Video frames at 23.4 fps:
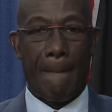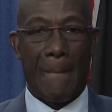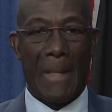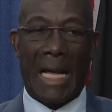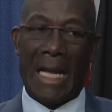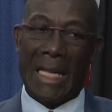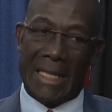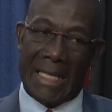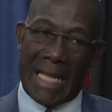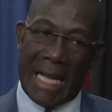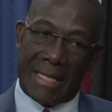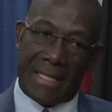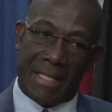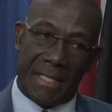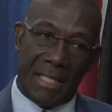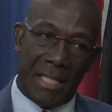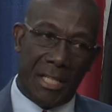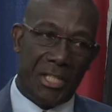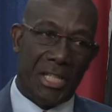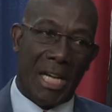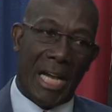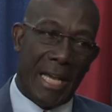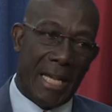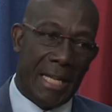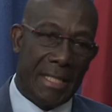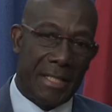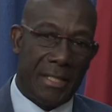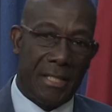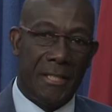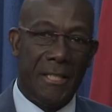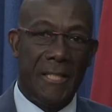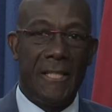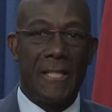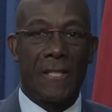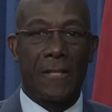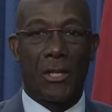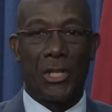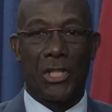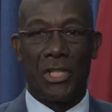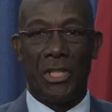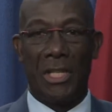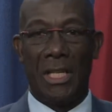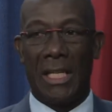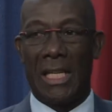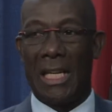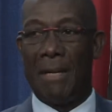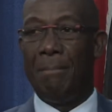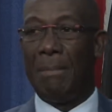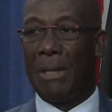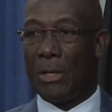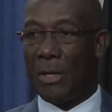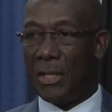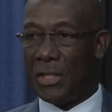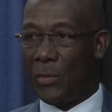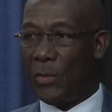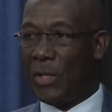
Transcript: At that stage, I entered the discussion again because